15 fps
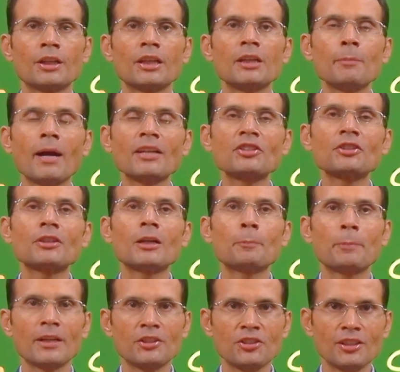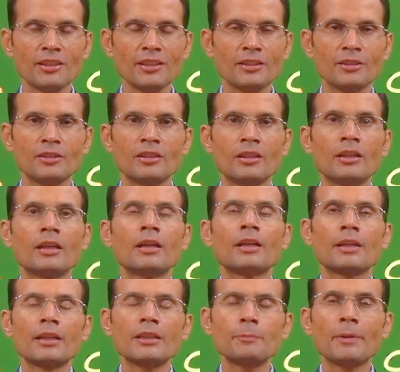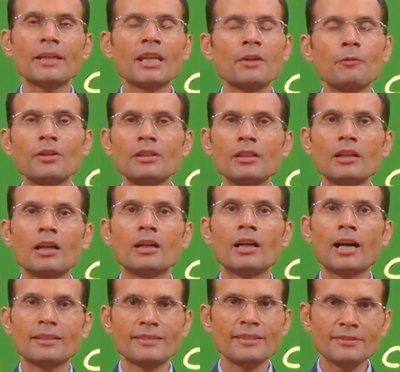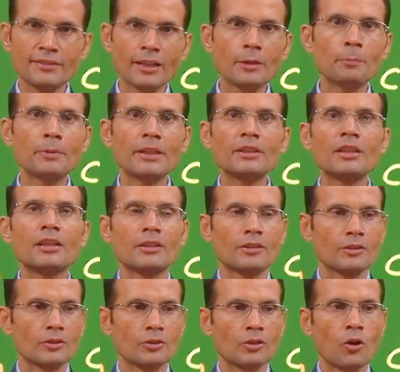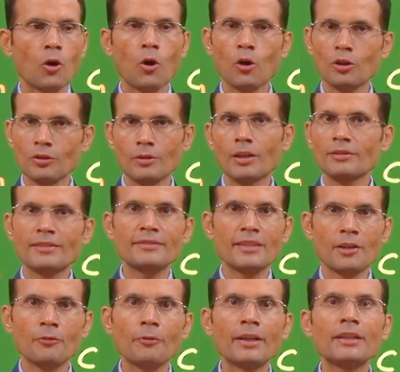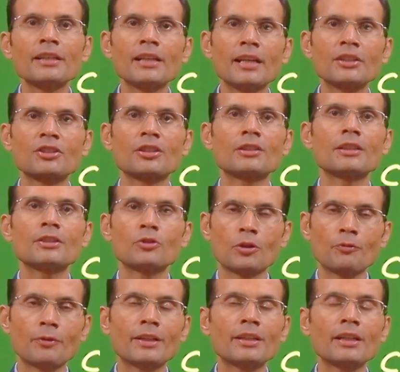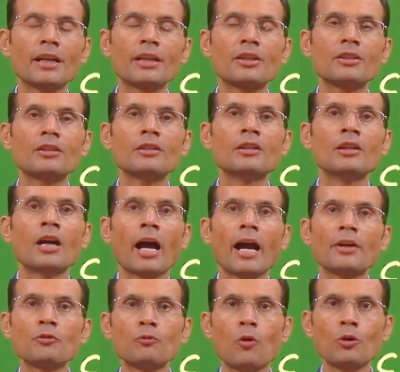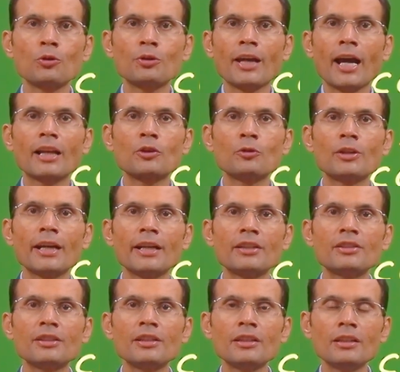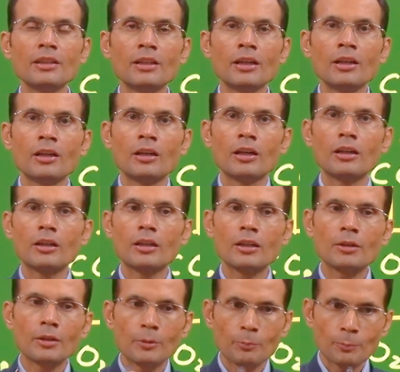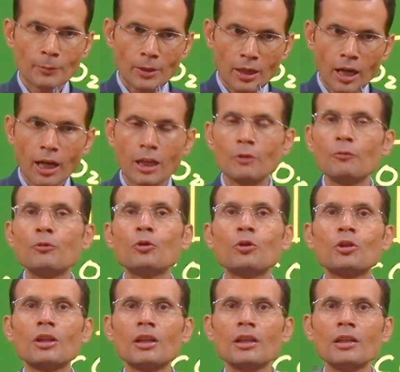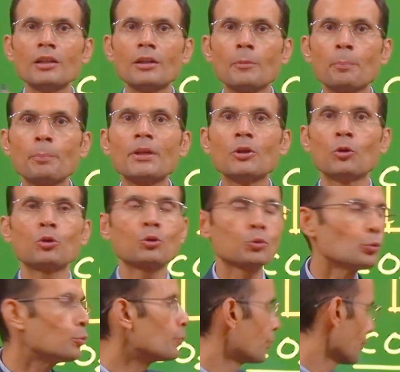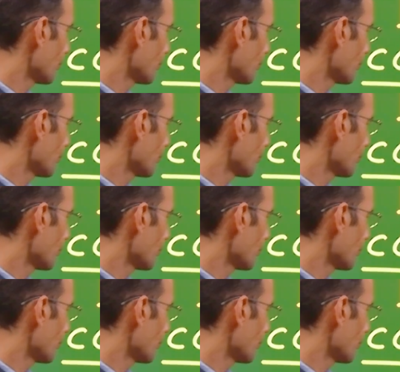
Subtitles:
Imagine a patient is being given assisted breathing or assisted ventilation, is on a ventilator, and you want to calculate the alveolar PO2.